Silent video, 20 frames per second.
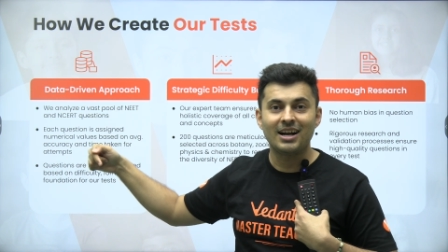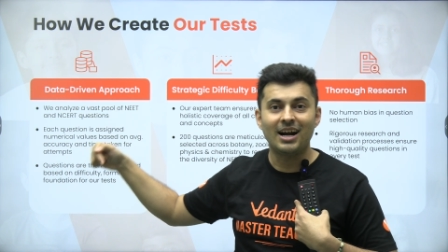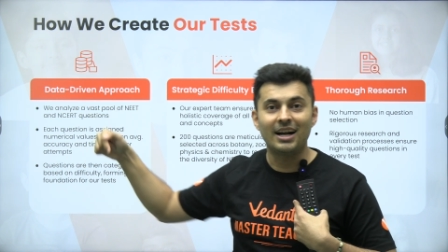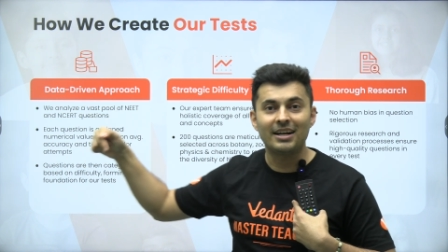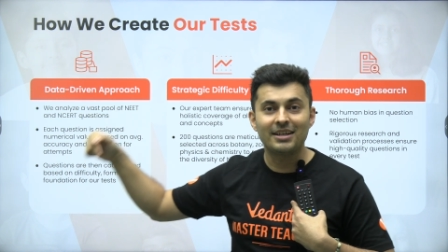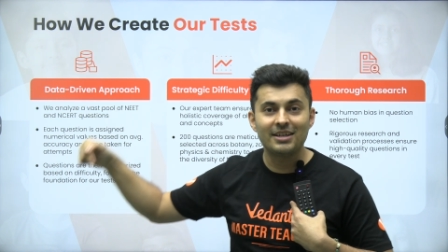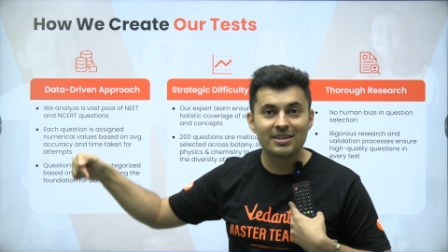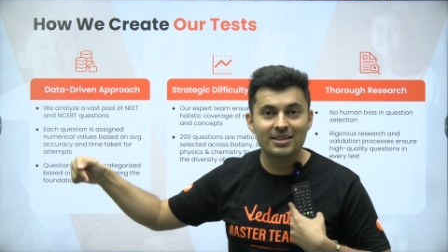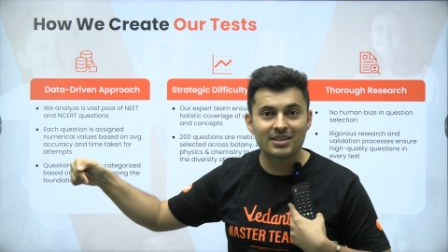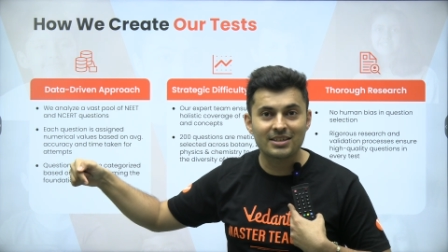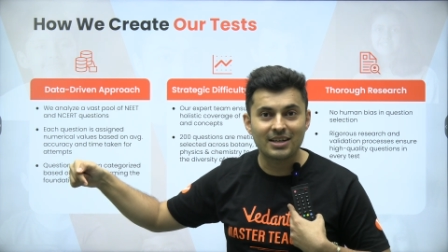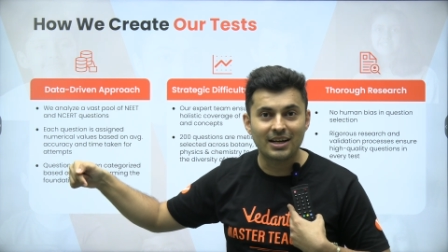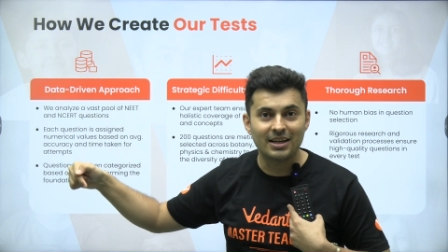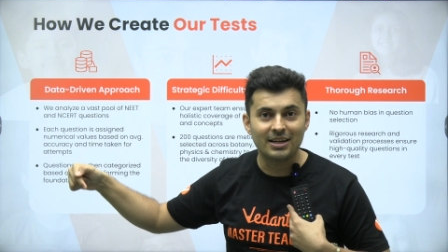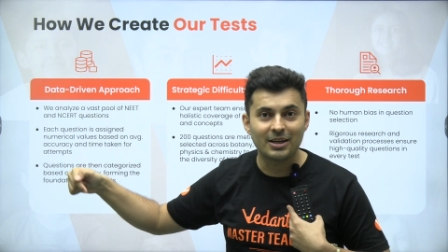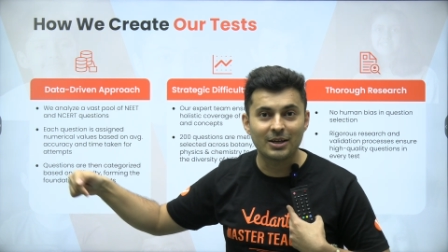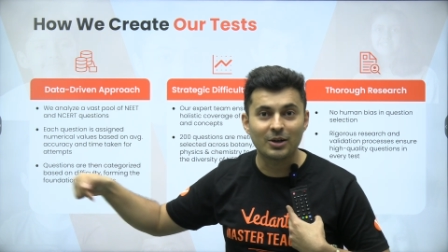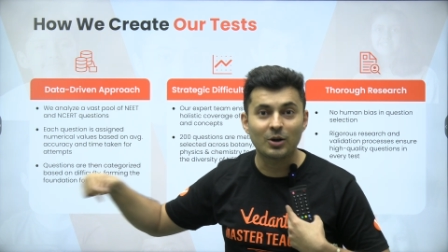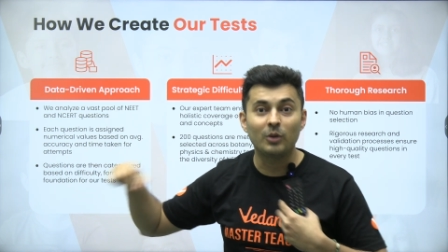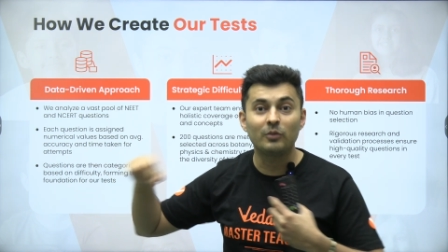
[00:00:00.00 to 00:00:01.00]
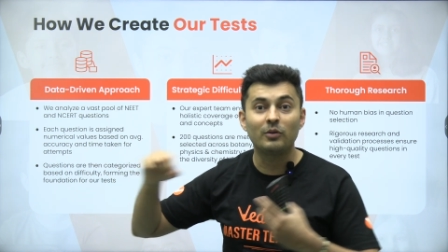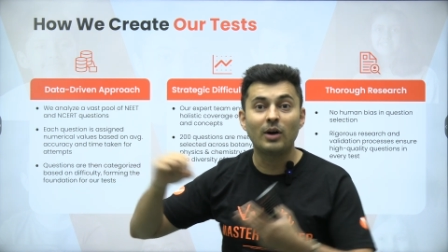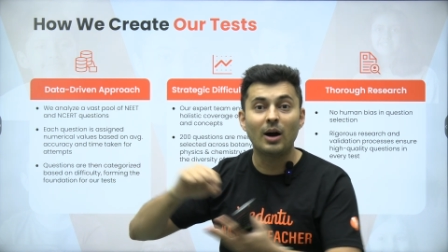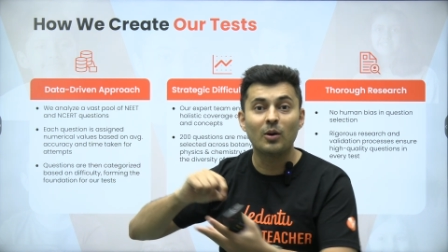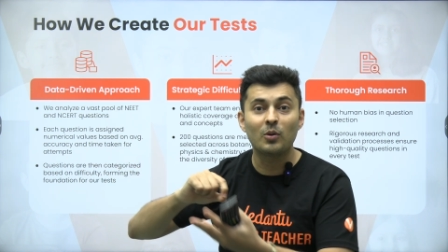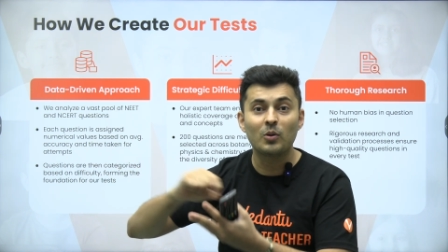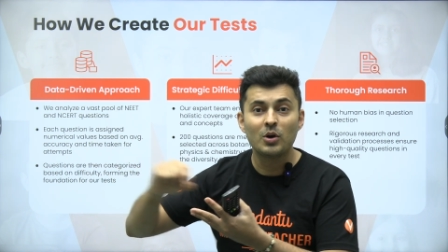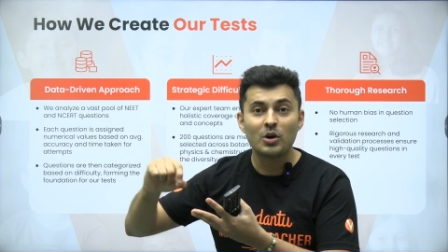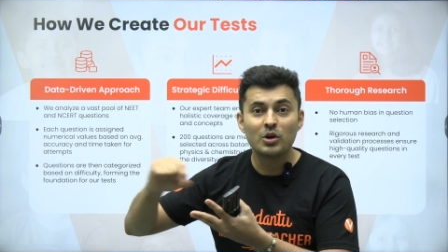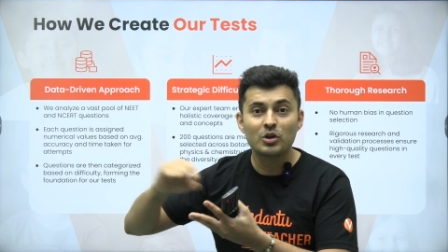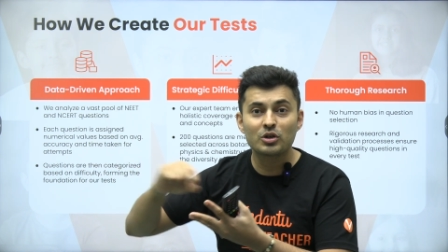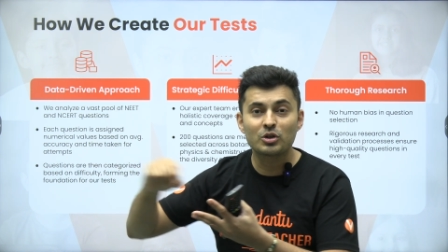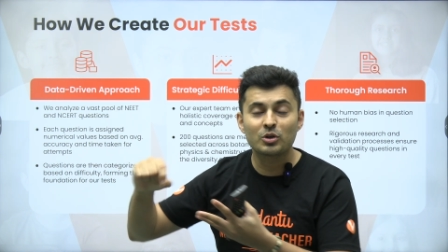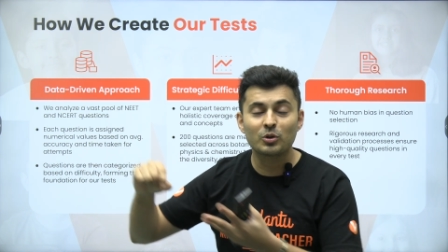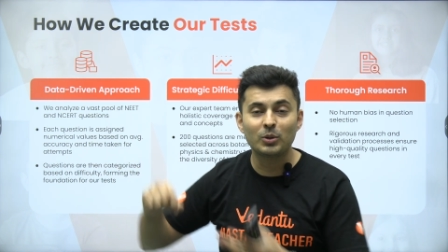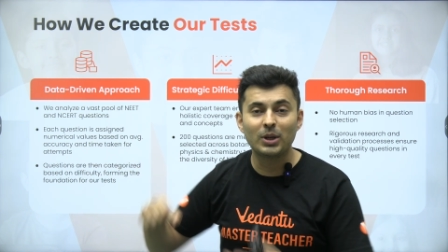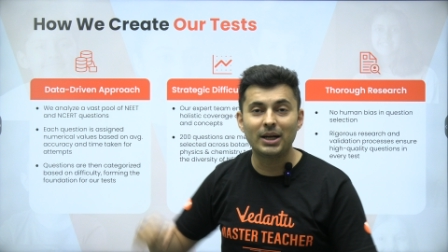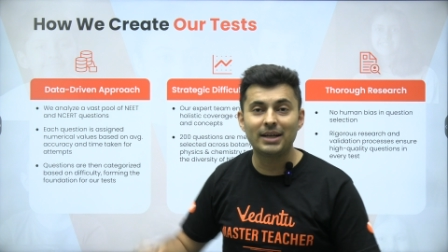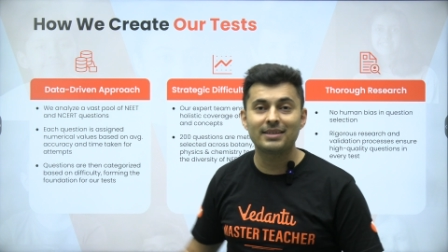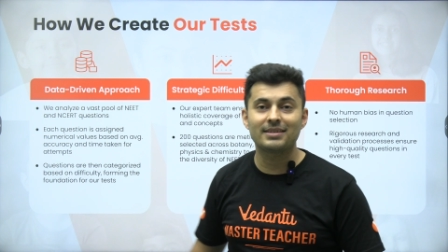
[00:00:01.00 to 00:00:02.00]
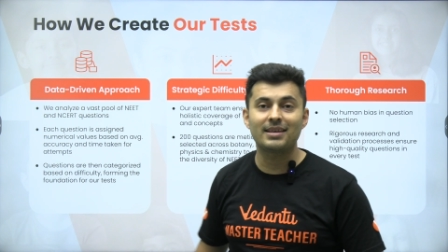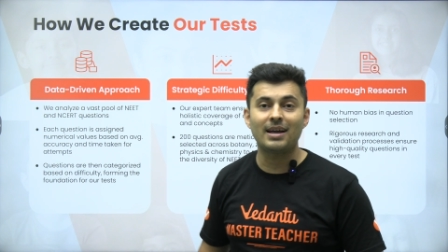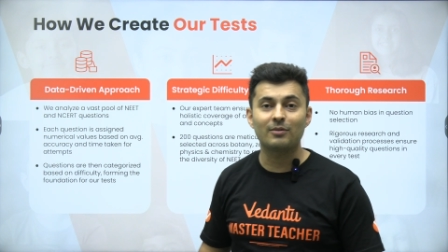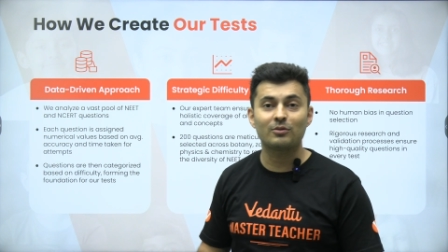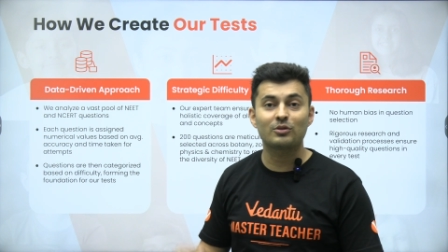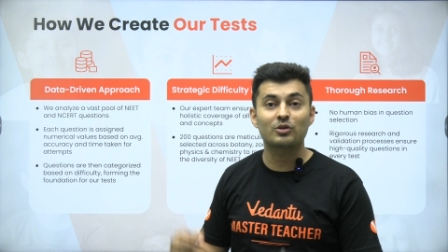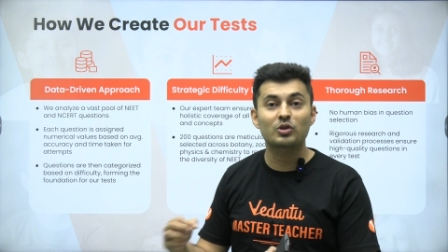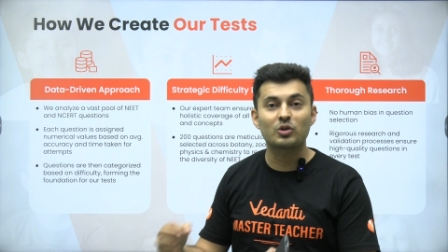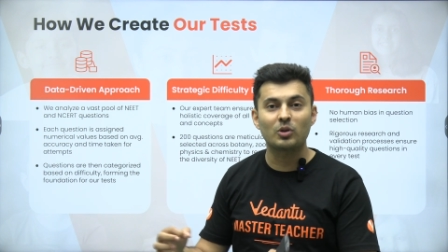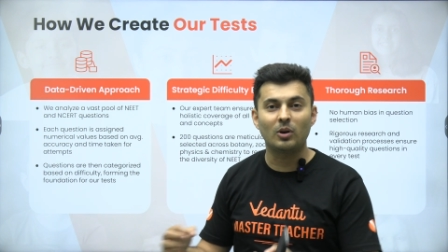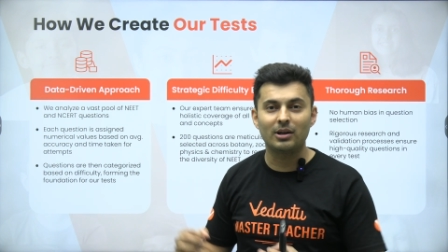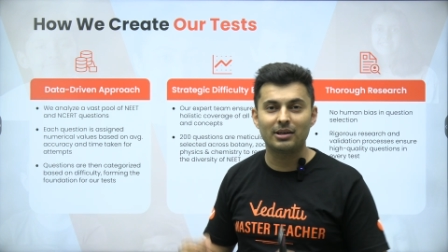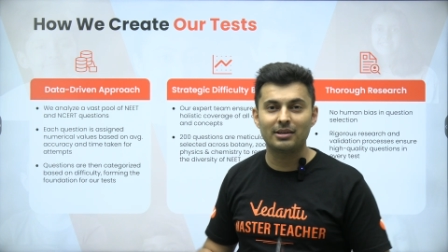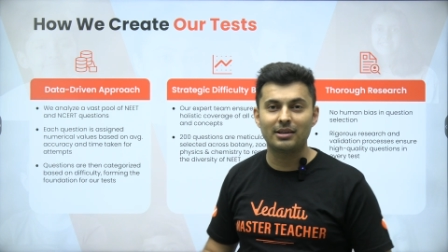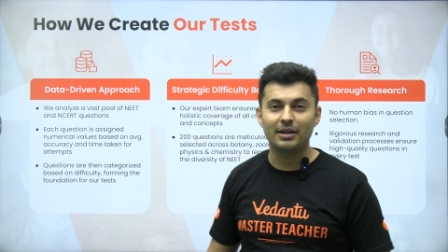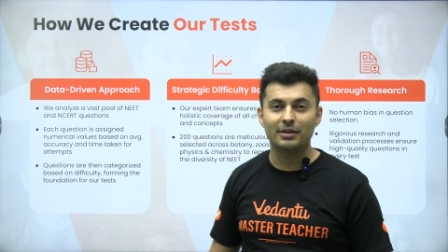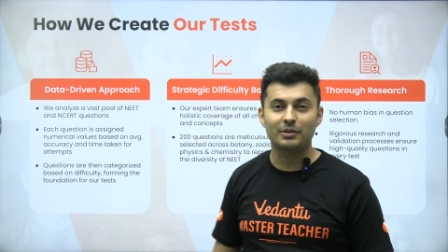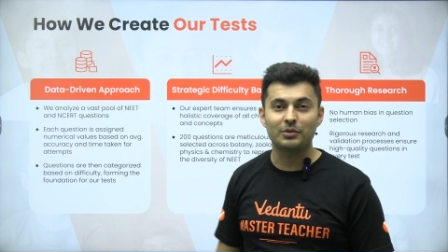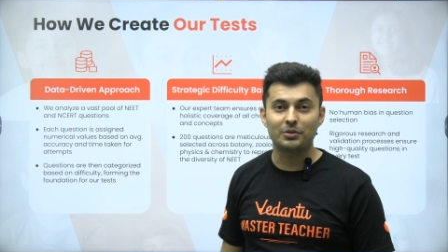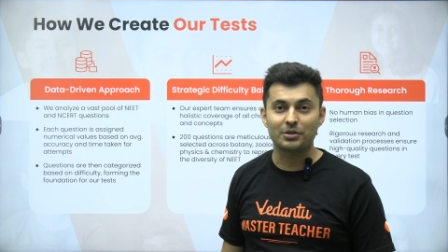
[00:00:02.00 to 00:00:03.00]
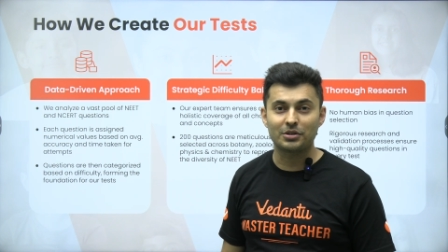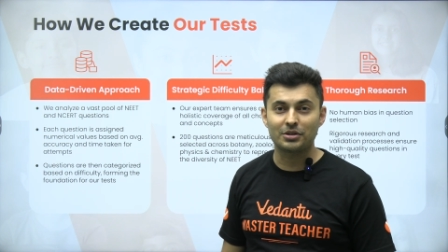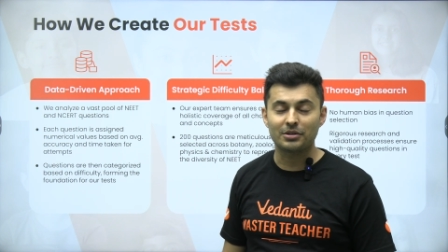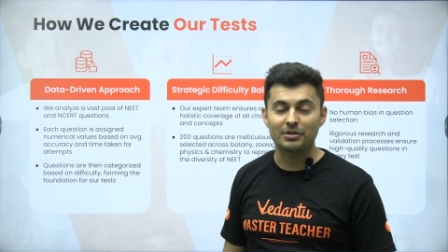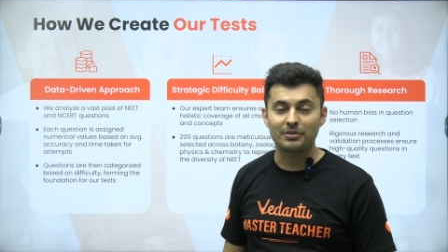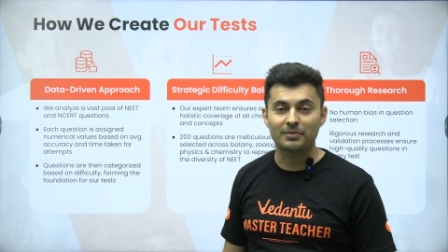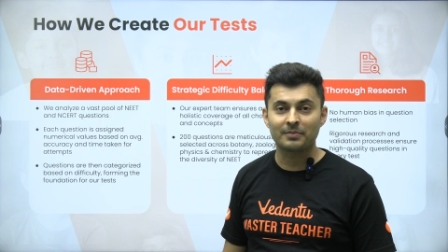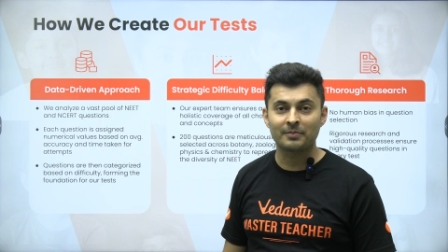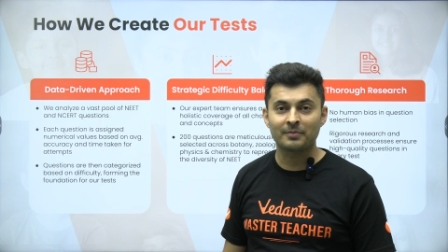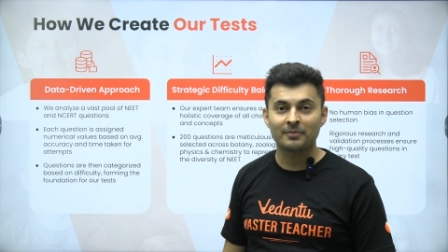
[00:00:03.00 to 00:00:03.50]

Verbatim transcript: understanding of how students have solved that question.